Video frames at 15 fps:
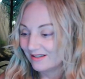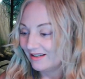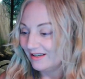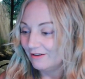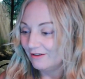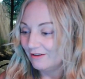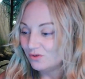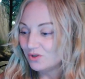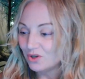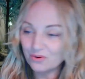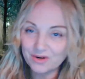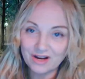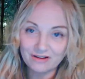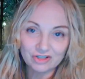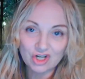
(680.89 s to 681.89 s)
If you
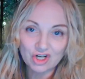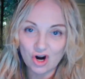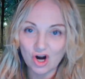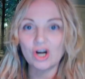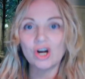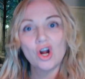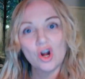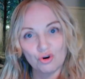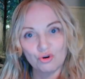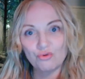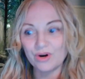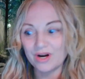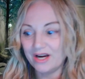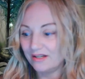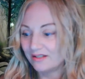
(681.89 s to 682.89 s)
don't have a car,
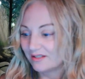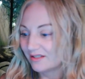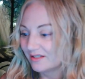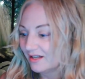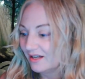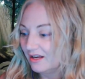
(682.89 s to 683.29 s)
great.